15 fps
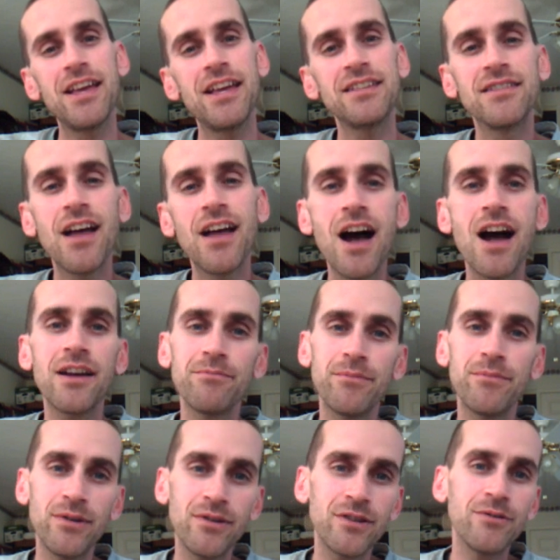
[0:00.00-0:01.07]
He's
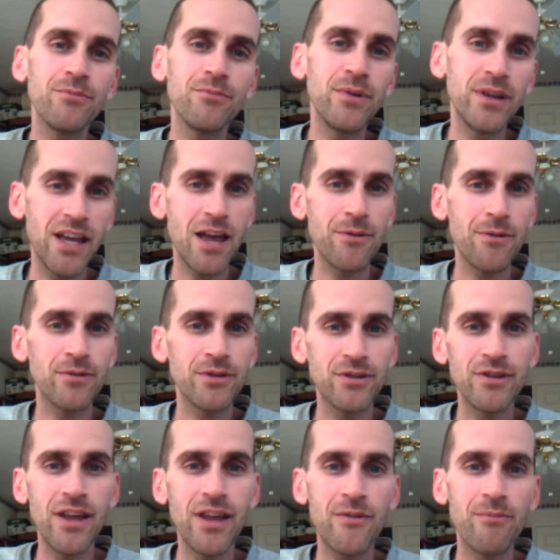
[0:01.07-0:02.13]
not gonna be able to
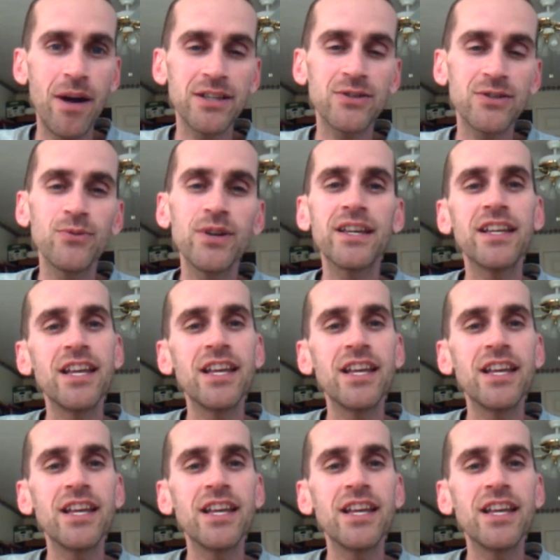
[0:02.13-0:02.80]
do that for Mike Swick,